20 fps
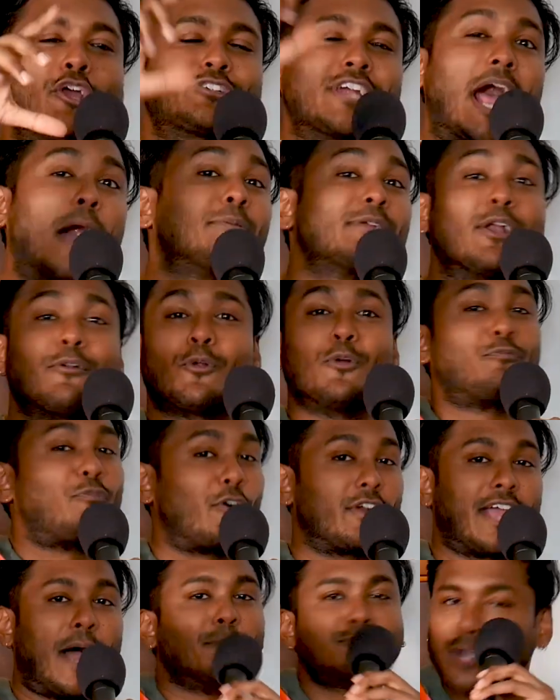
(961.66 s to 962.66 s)
I'm trying to root
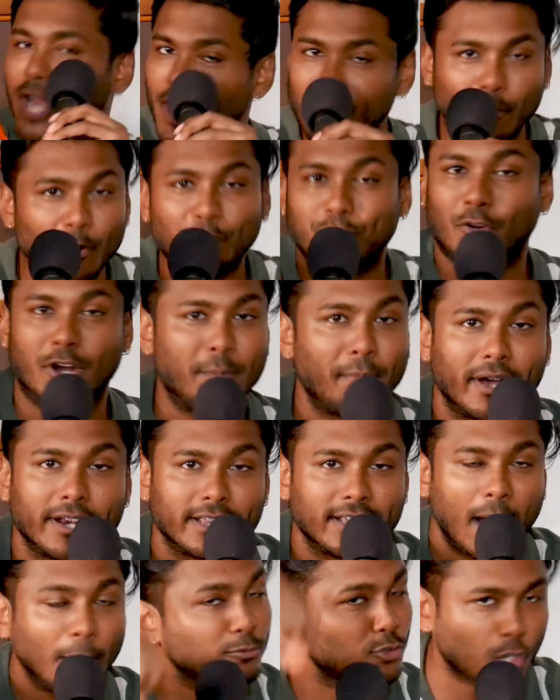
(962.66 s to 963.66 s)
for you. I'm trying to root for you,
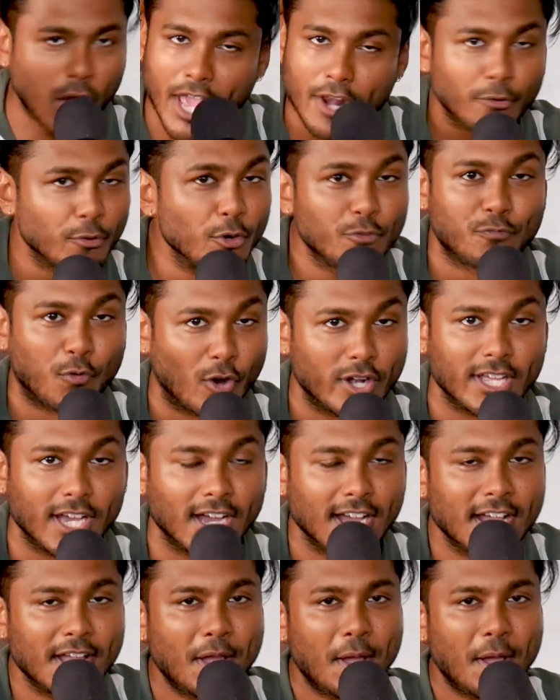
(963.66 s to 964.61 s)
buddy. I'm trying to root for you.